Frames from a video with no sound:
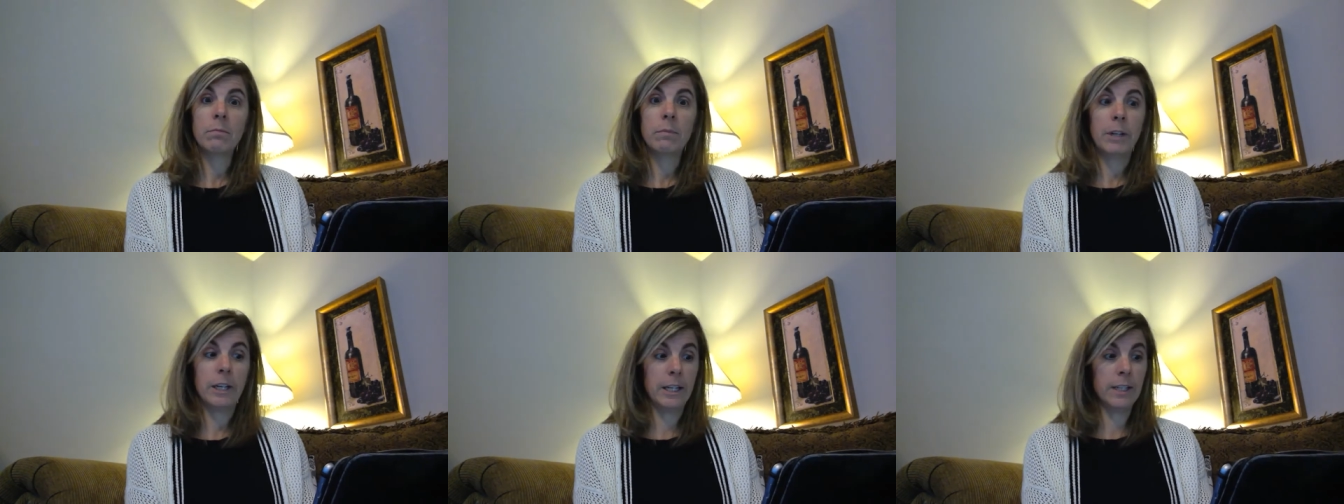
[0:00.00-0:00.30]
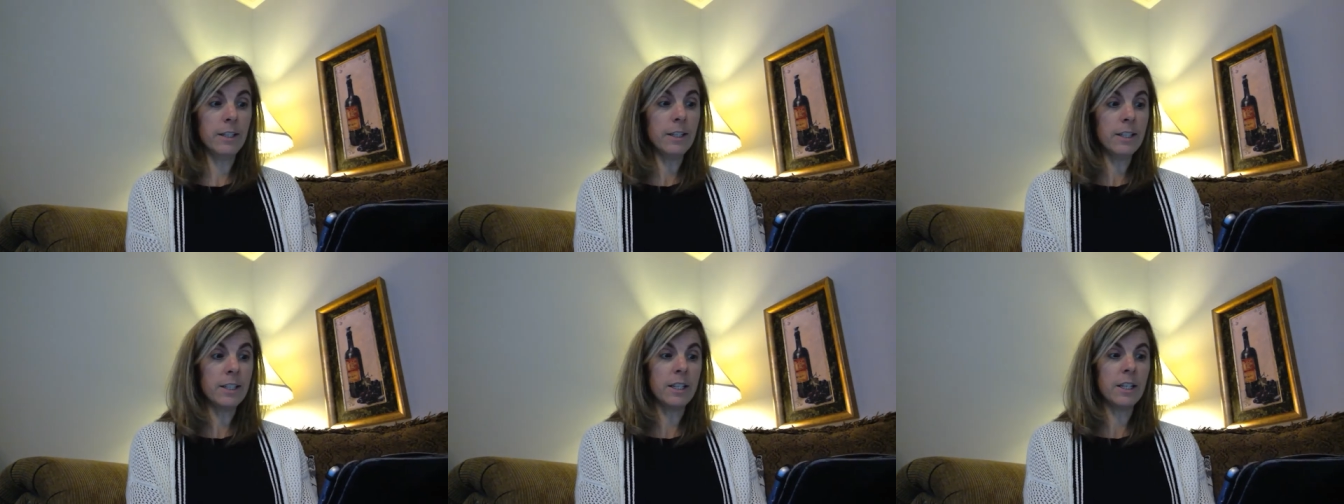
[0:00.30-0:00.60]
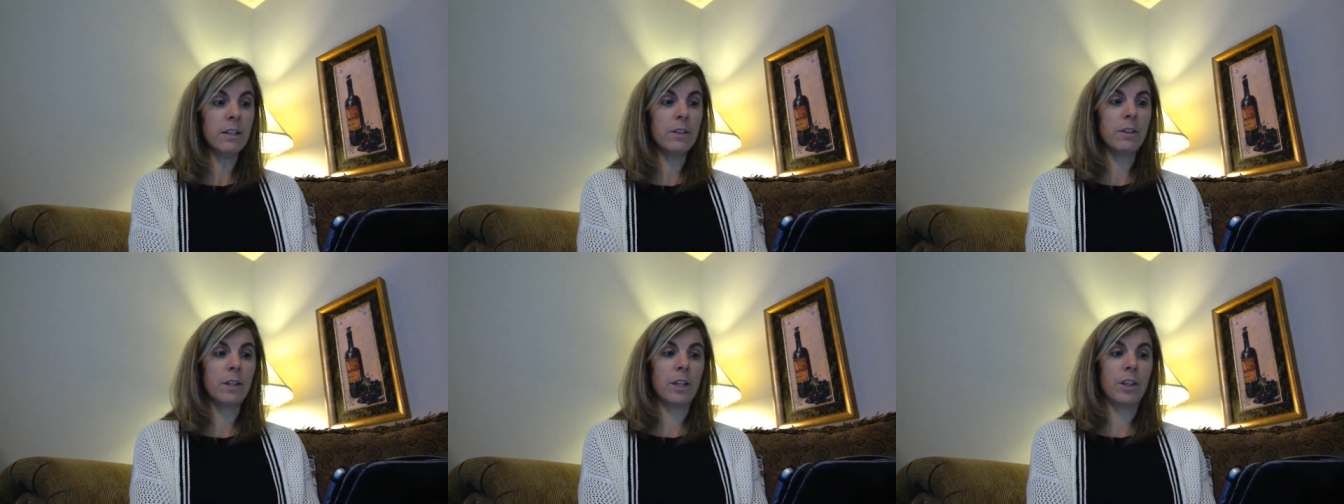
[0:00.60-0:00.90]

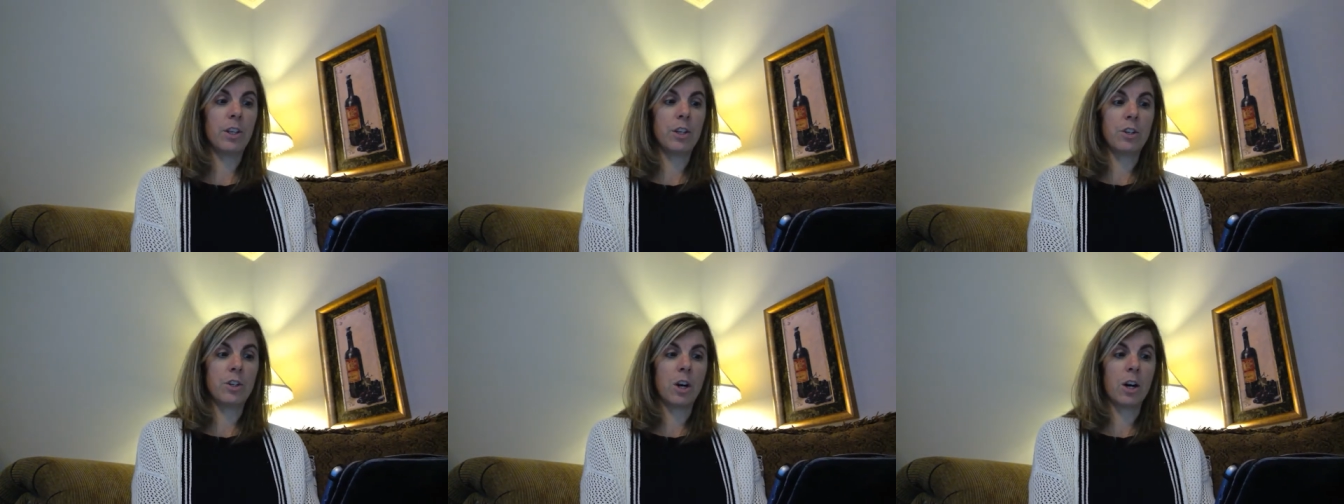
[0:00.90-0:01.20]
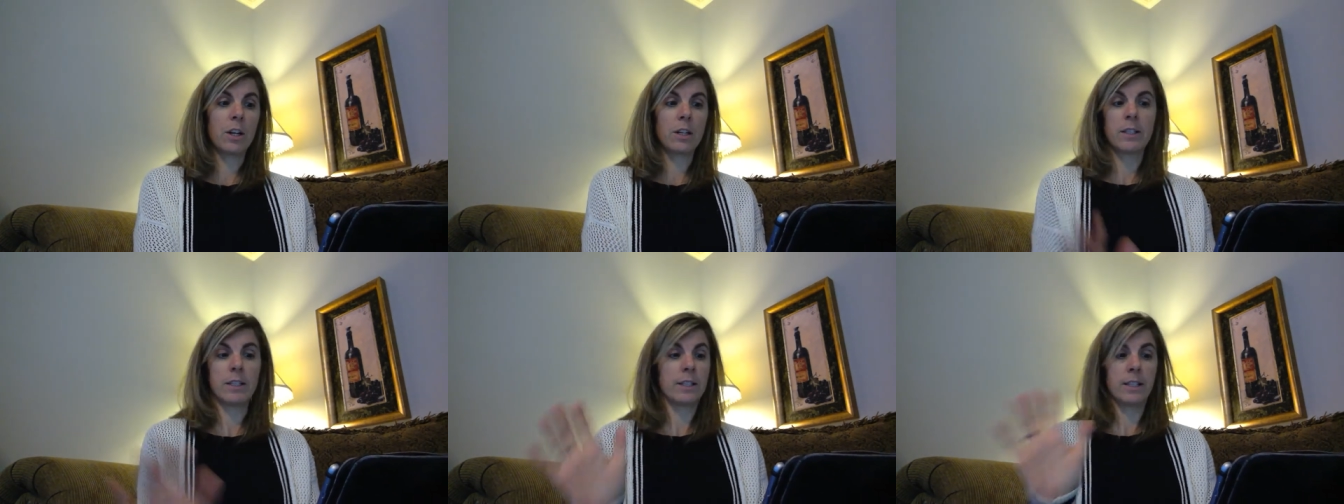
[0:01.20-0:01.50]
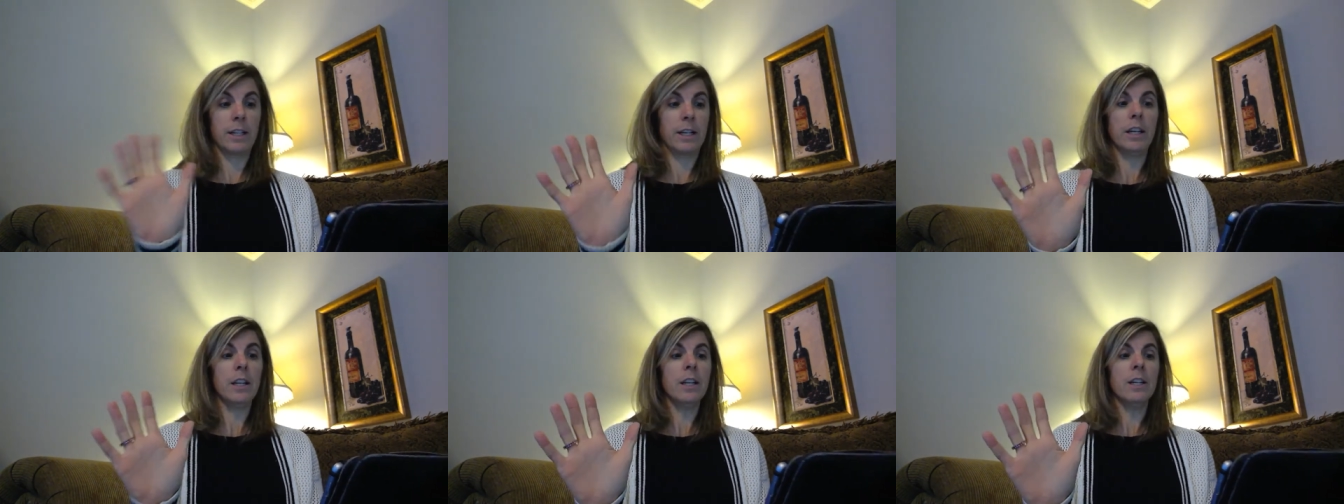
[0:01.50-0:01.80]
Instantly, the dog
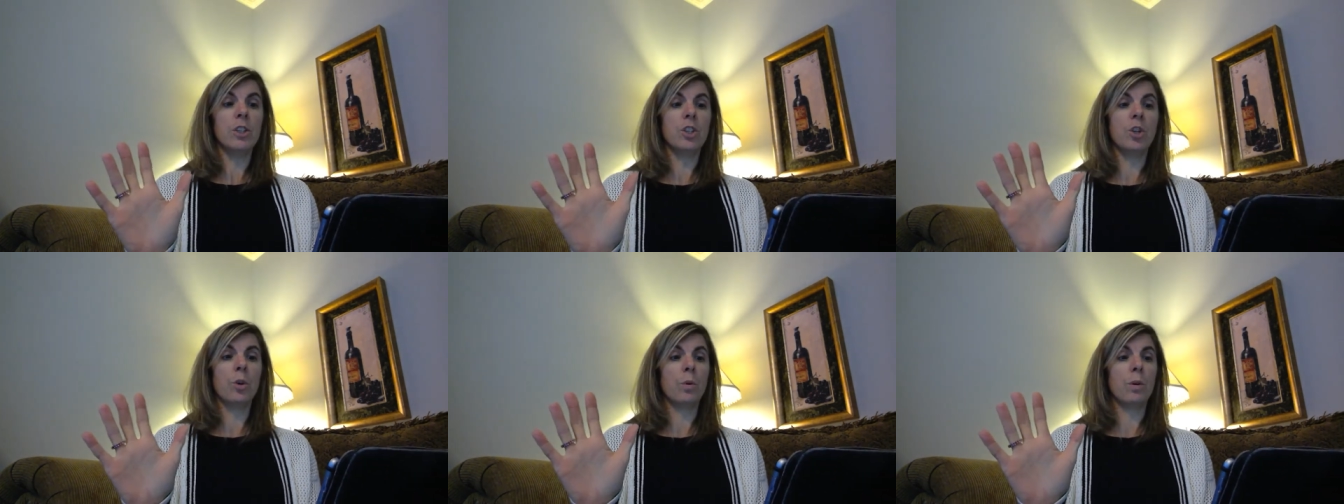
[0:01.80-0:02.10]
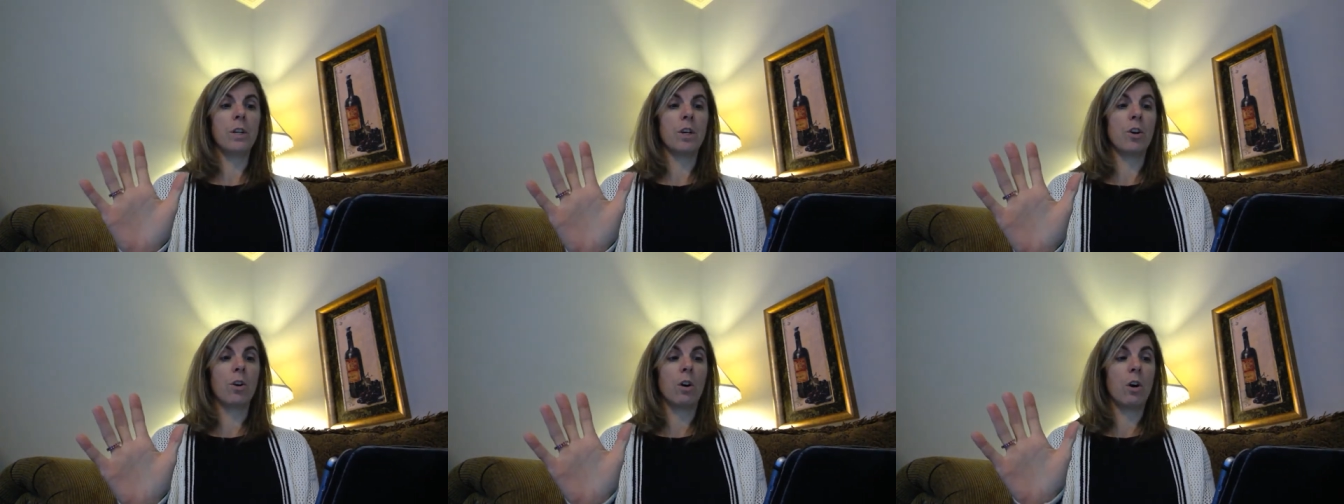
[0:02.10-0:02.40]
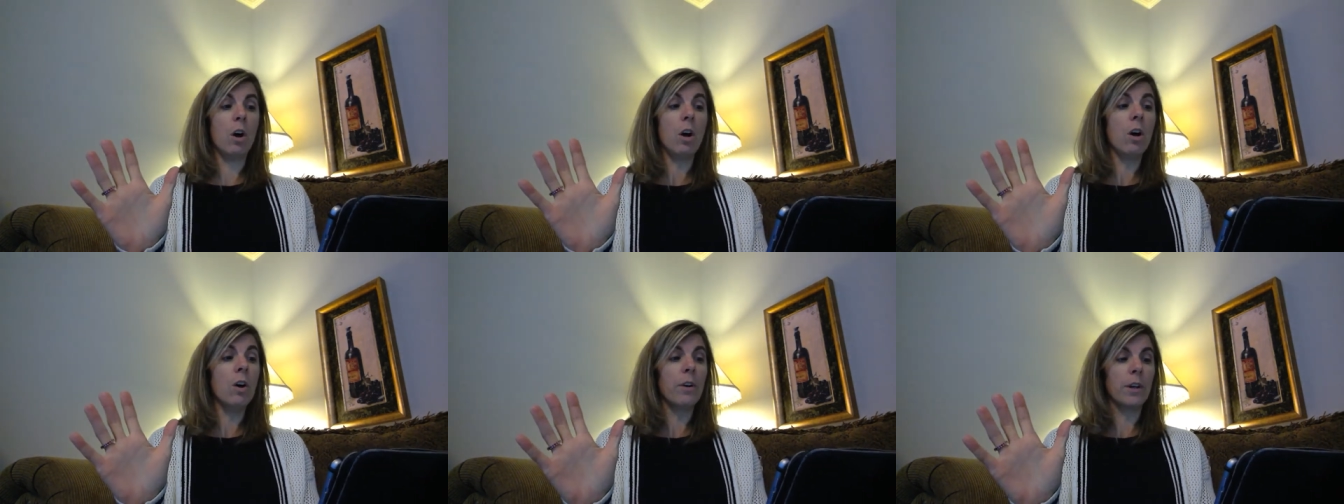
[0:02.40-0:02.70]
skidded to a near
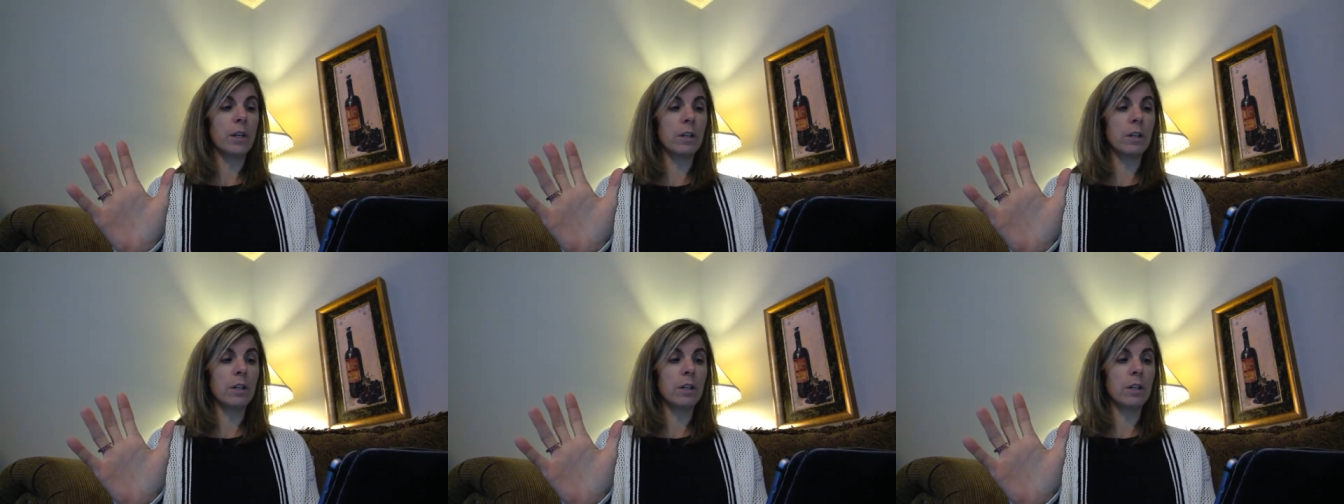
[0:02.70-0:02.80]
halt